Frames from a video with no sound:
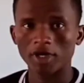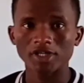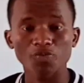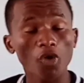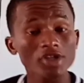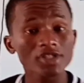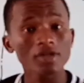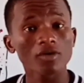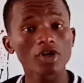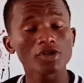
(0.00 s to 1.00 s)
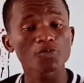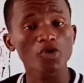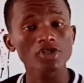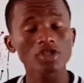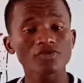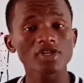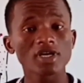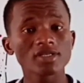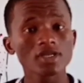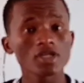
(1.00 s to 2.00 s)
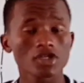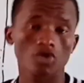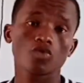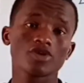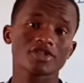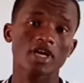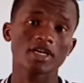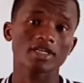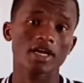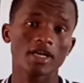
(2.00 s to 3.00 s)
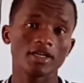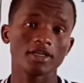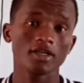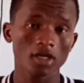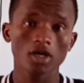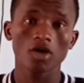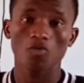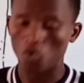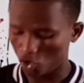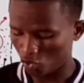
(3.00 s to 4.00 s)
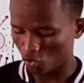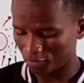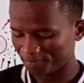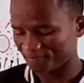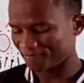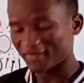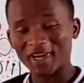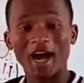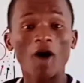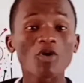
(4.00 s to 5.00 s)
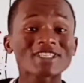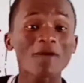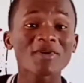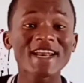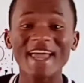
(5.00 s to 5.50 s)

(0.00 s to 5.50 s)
It's positive sense single-stranded RNA molecule. And what happened